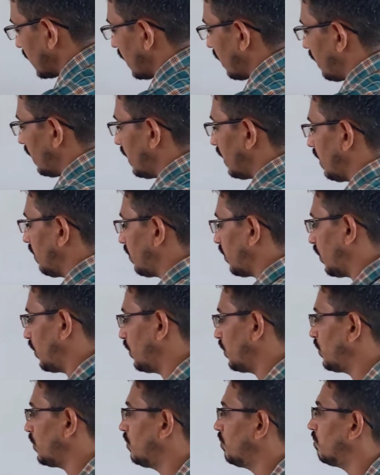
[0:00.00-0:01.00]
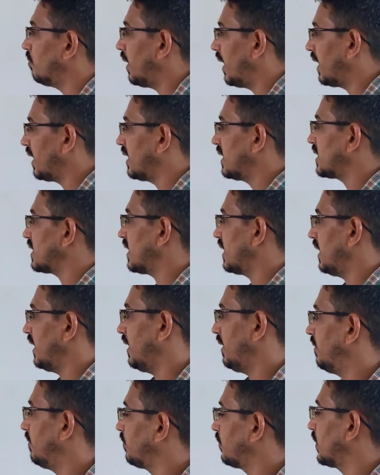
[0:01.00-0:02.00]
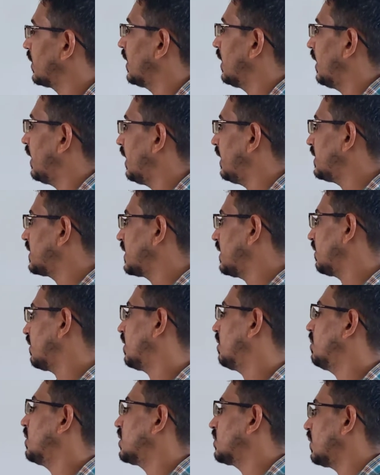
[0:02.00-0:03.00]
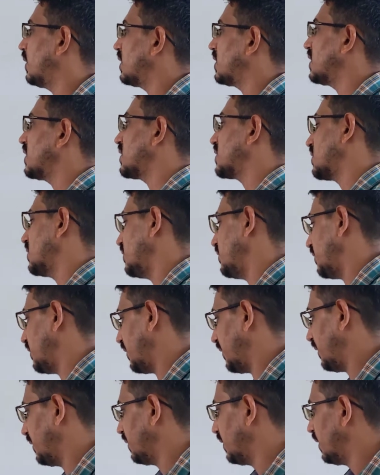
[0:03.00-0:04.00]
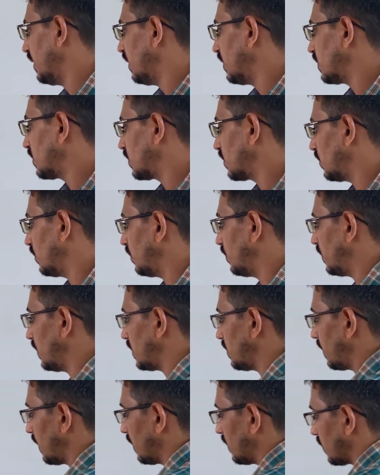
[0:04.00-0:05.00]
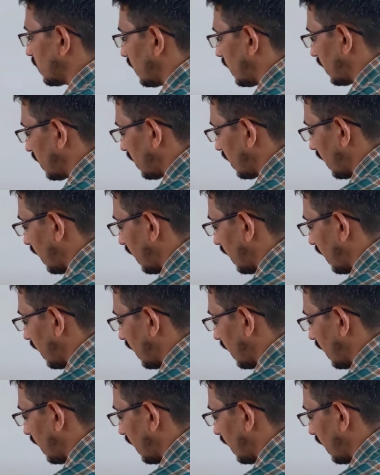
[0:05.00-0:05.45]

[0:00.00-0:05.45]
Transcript: 70.2 minus a is given how much? What? 60 degree. So this becomes what?